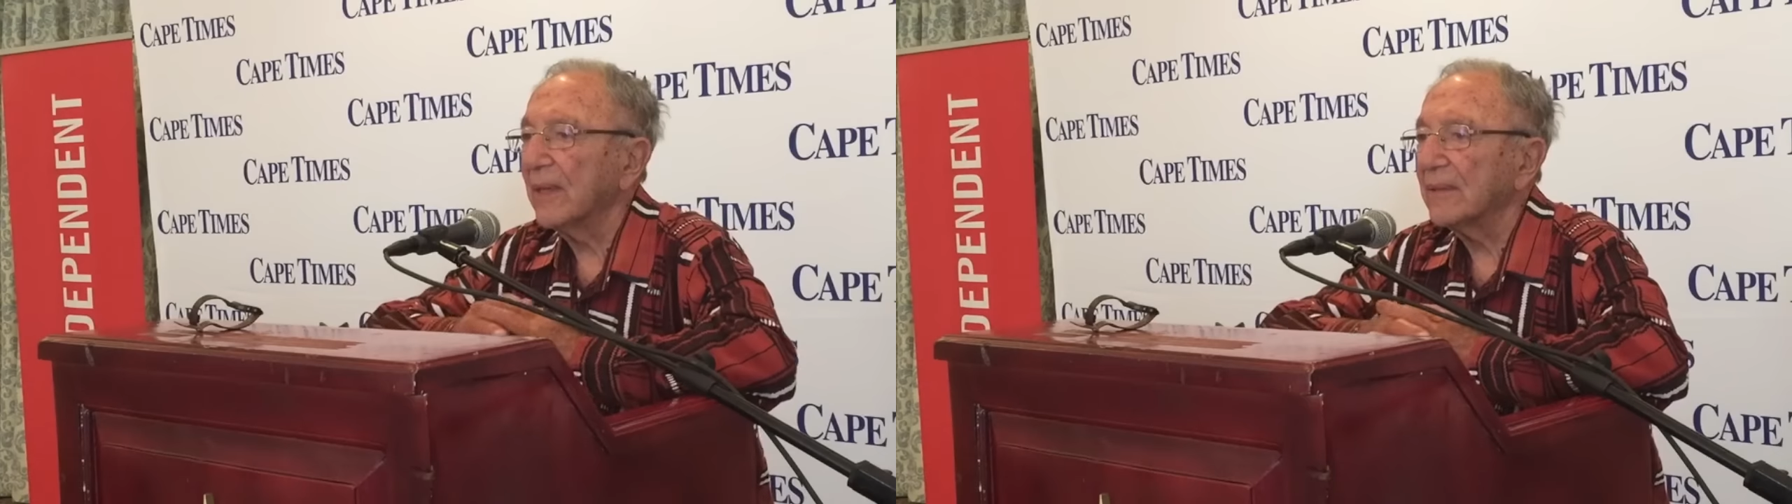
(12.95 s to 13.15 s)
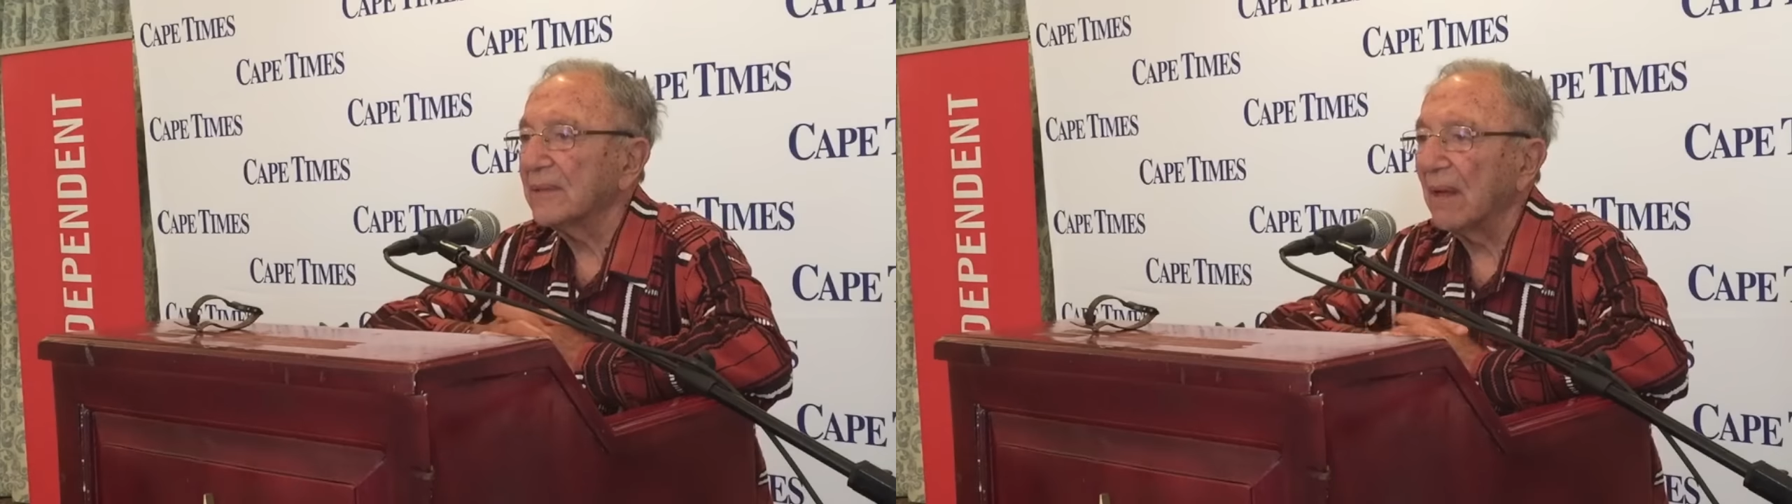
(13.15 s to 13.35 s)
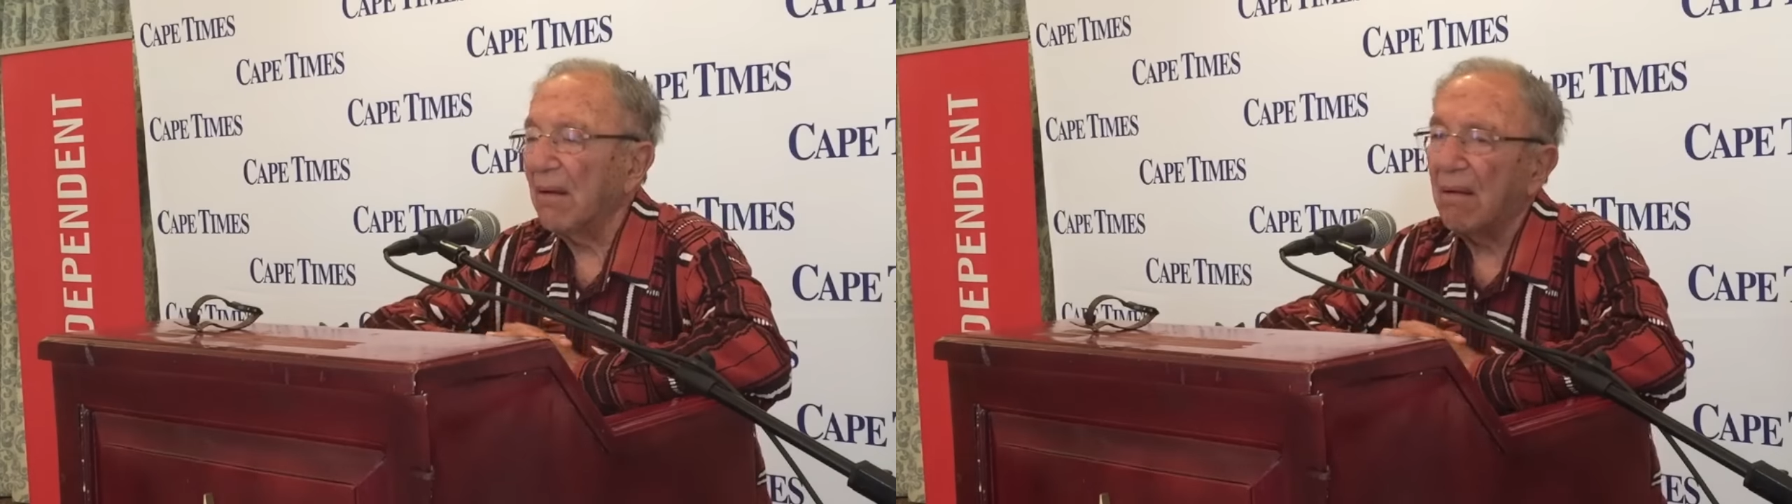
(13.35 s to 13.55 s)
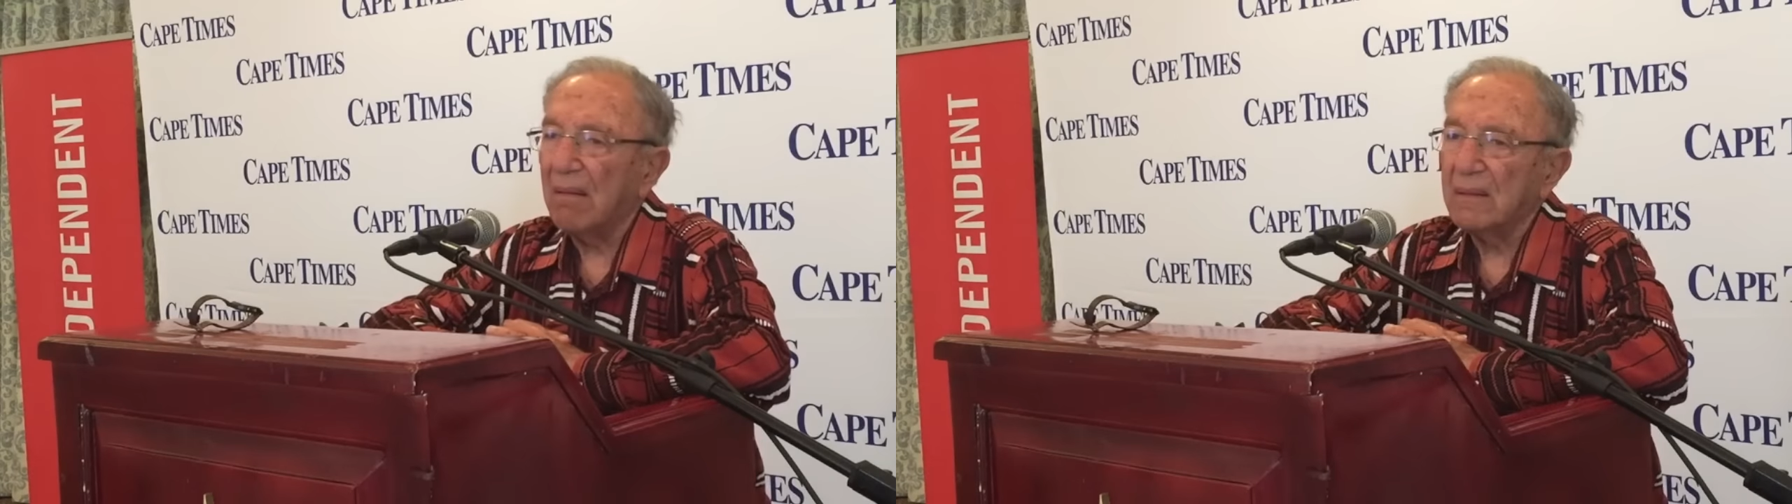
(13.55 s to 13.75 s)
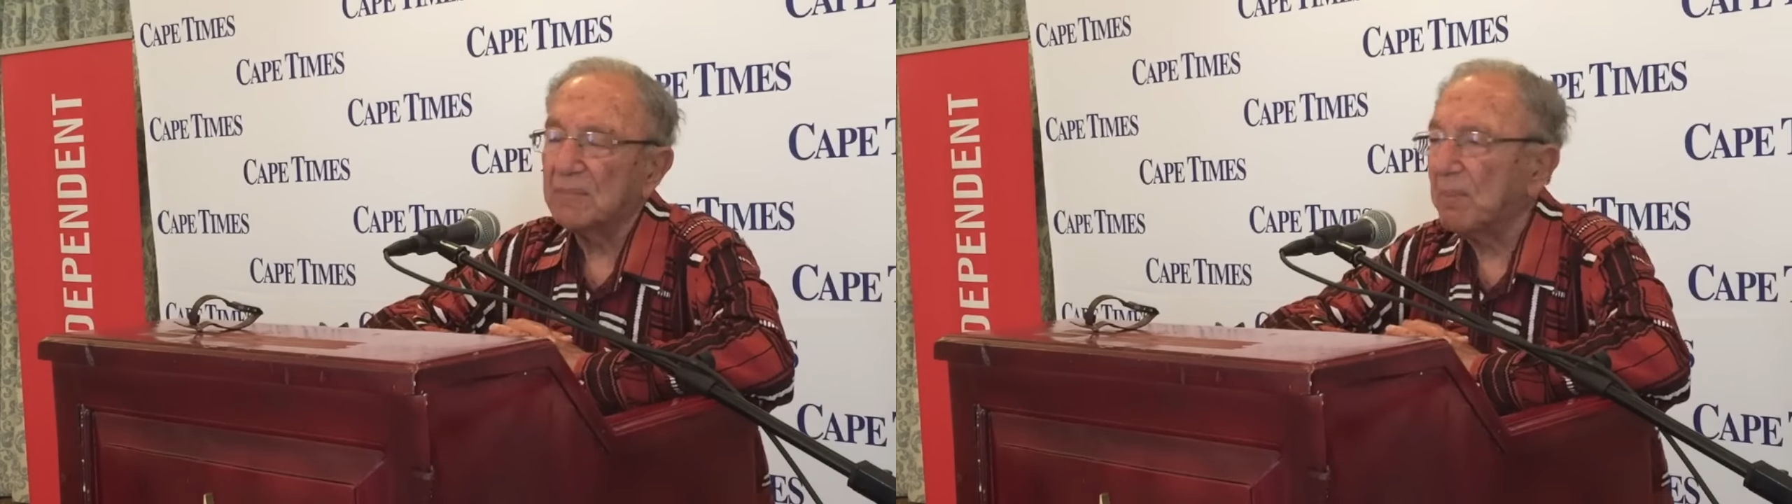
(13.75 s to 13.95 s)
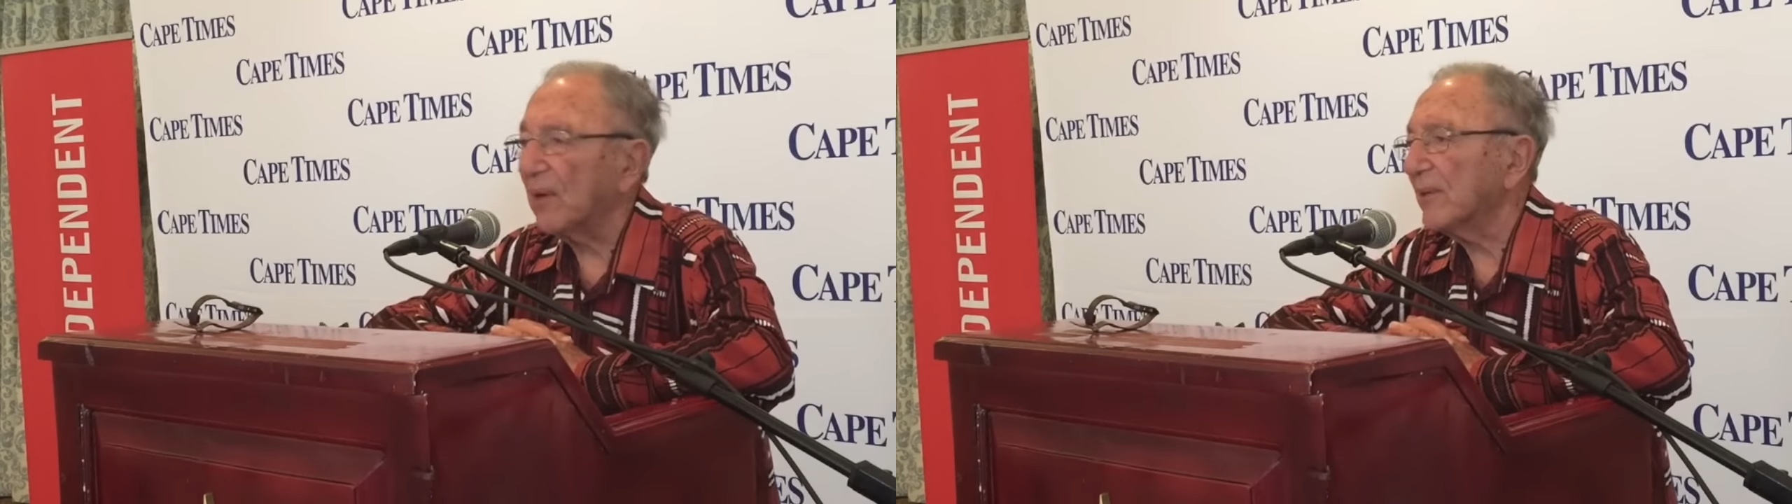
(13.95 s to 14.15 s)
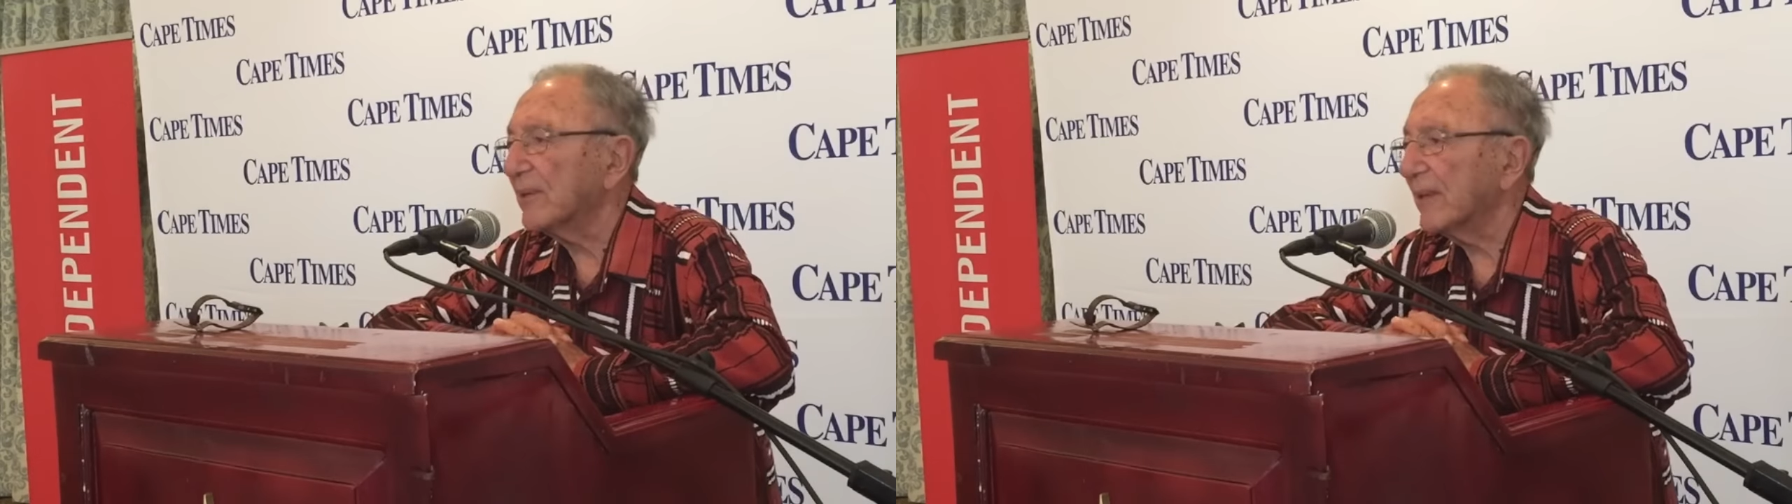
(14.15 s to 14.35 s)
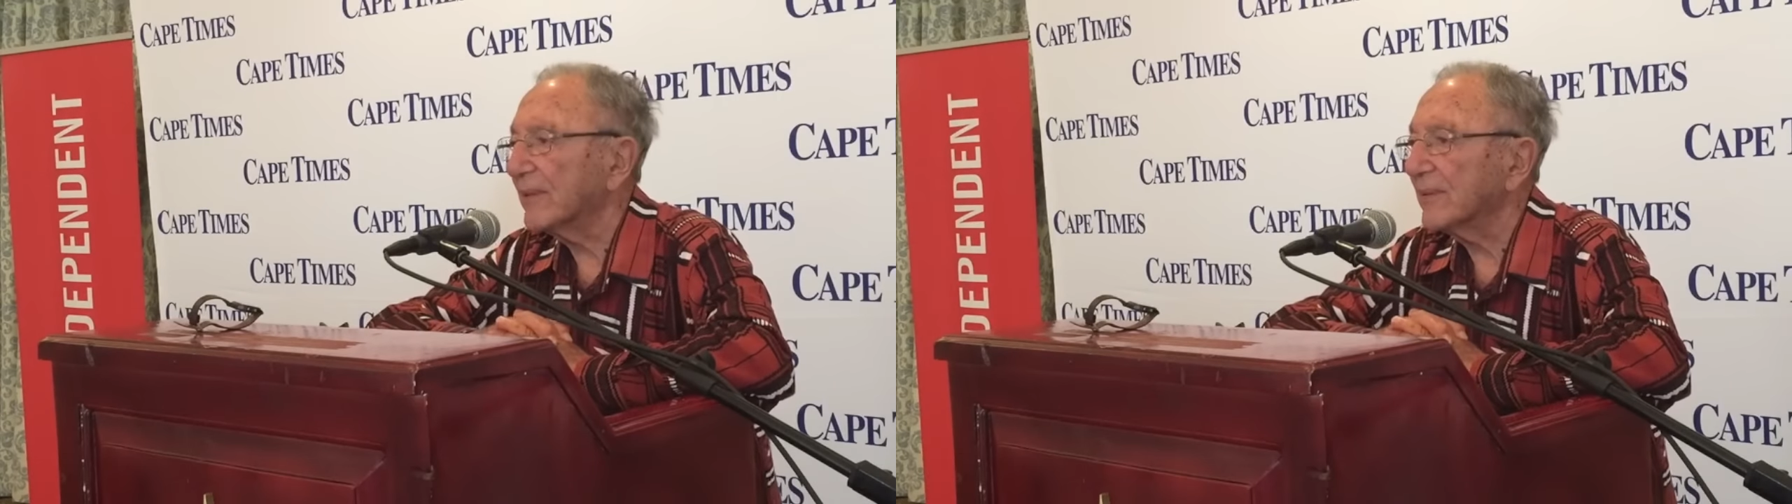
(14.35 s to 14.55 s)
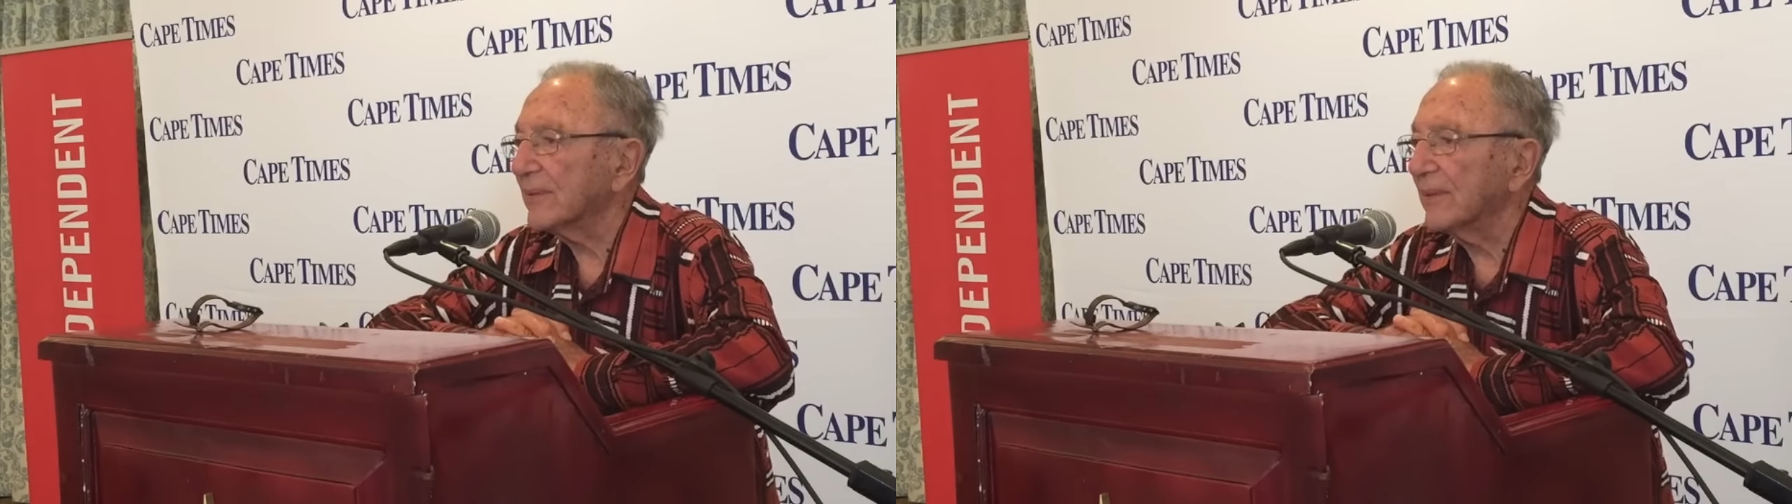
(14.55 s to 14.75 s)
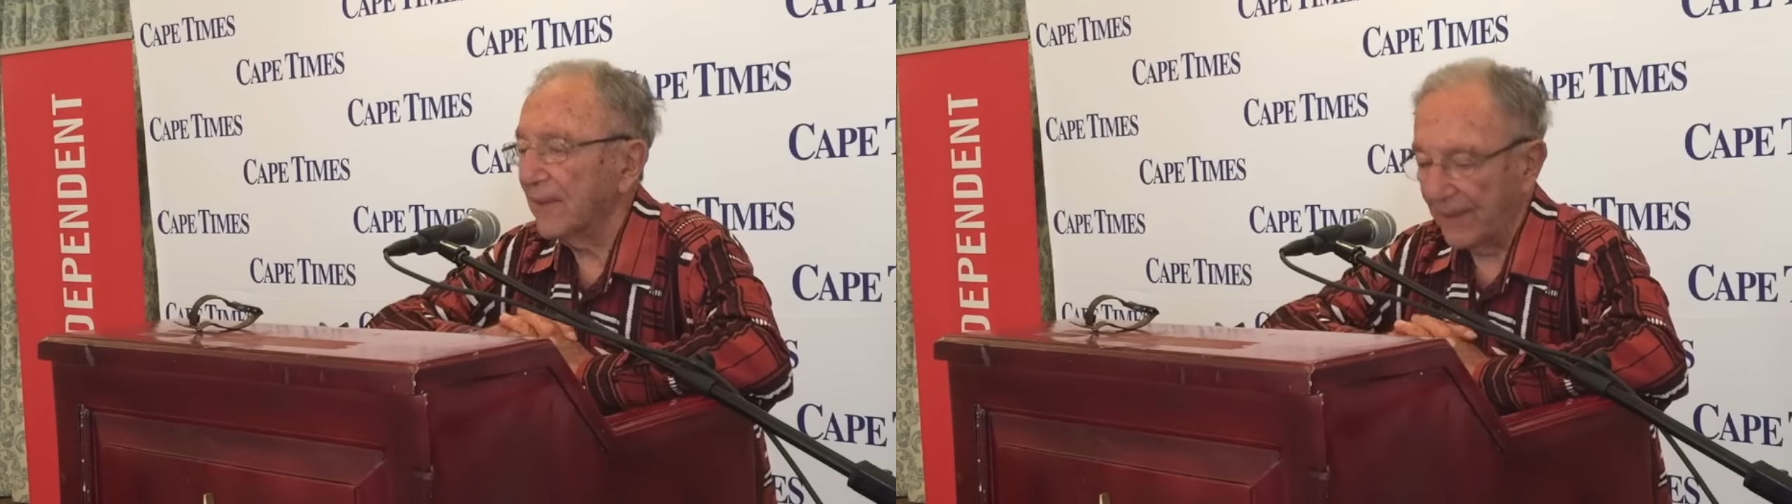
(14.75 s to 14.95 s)
doubt say, ah, oh, it's
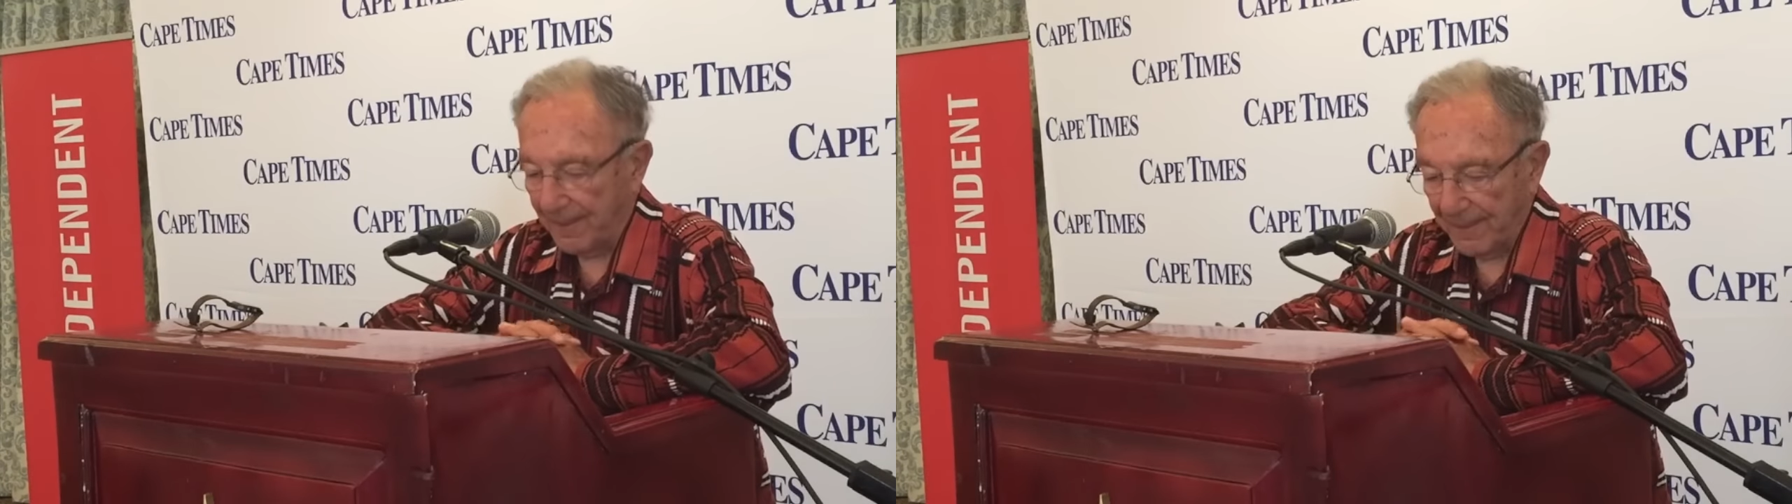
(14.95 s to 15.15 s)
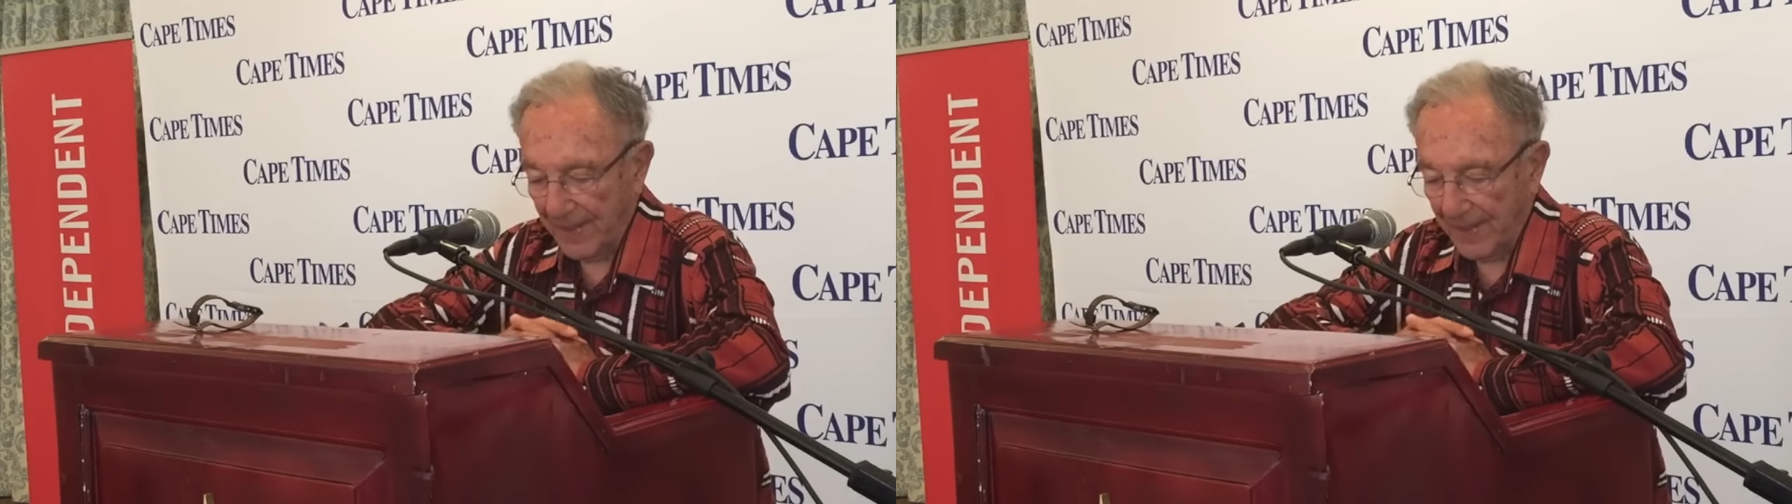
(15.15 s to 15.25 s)
politics, you know.